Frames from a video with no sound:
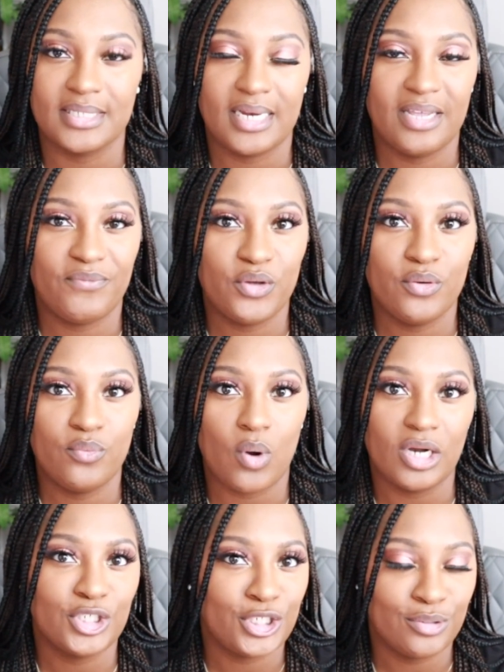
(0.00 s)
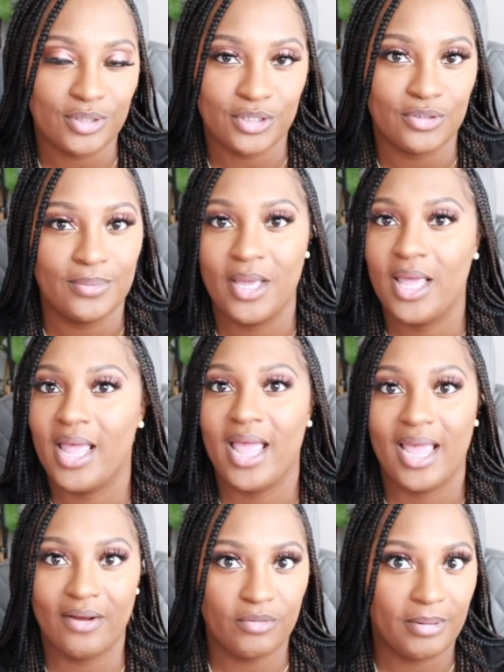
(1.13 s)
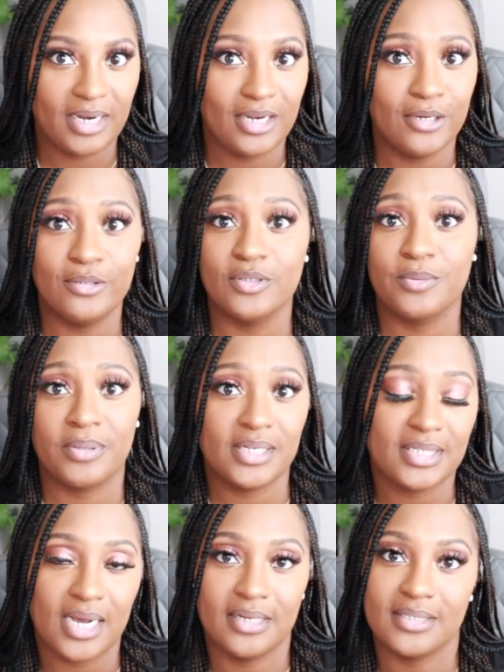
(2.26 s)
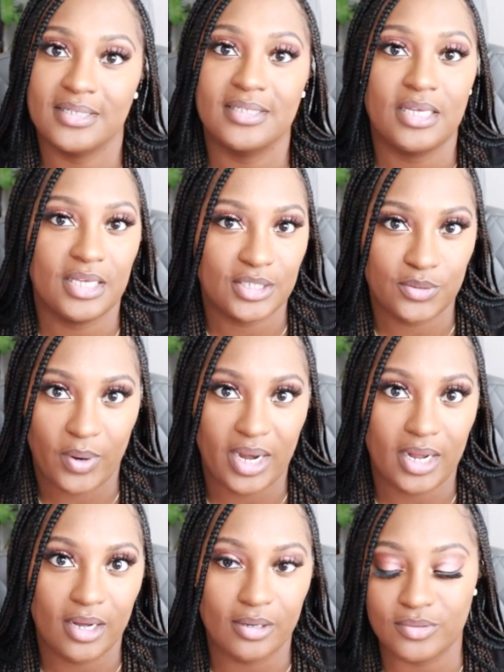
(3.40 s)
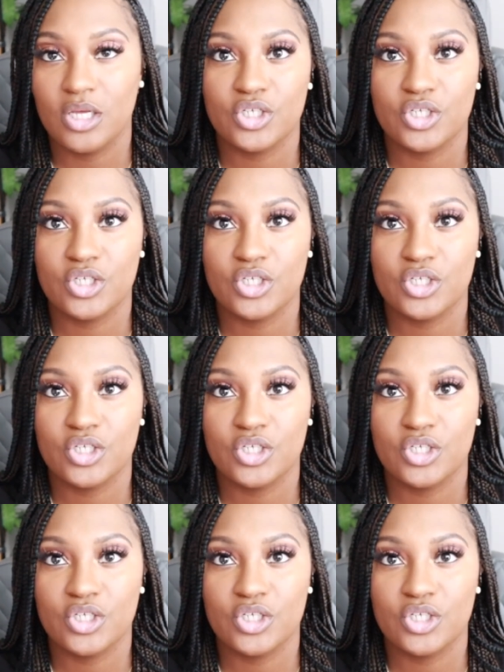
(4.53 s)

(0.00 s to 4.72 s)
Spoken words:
And if you watch YouTube, everybody knows plus sizes is the way to go.